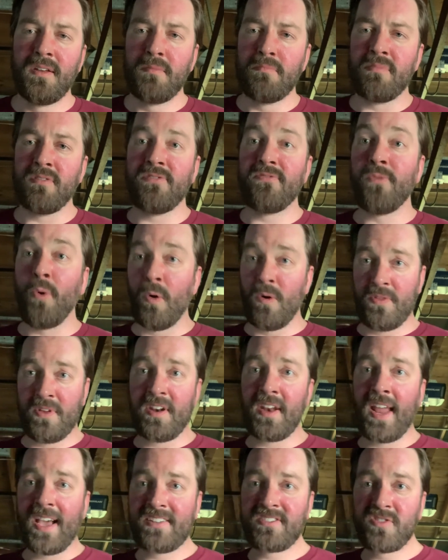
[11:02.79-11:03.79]
before the
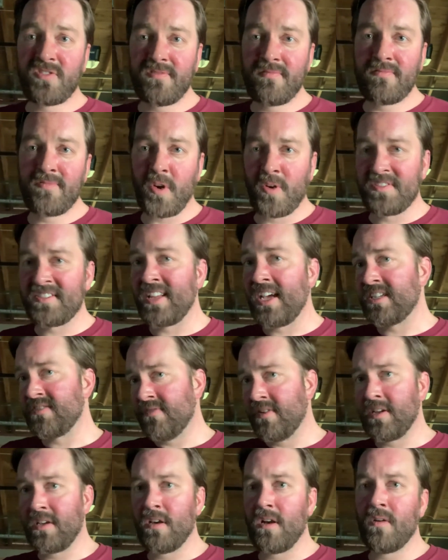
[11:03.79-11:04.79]
next Thursday's
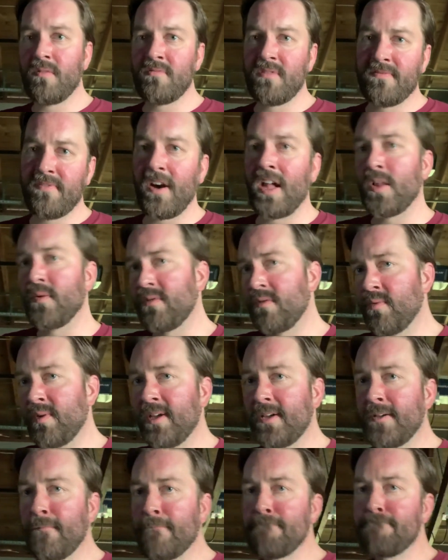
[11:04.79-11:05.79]
video, the following week.